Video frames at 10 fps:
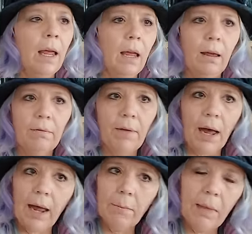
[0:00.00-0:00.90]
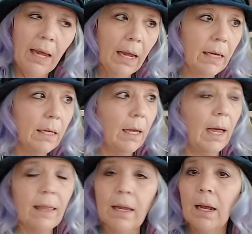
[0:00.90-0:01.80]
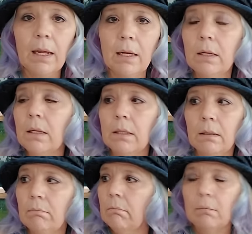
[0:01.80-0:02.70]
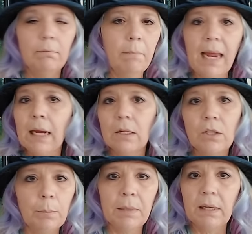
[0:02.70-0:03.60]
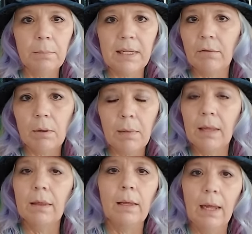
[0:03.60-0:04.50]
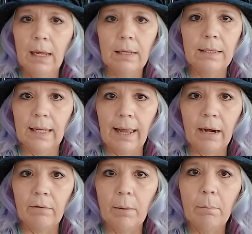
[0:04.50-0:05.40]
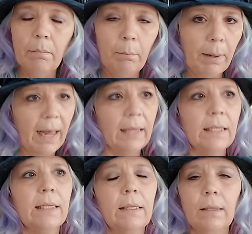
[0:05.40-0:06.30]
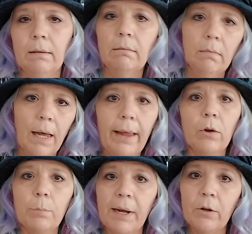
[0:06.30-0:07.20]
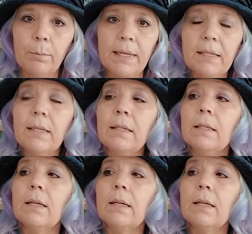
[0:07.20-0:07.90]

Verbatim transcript: If I made, I think I could make chip and dips every month and sell out of them, but I own my own business.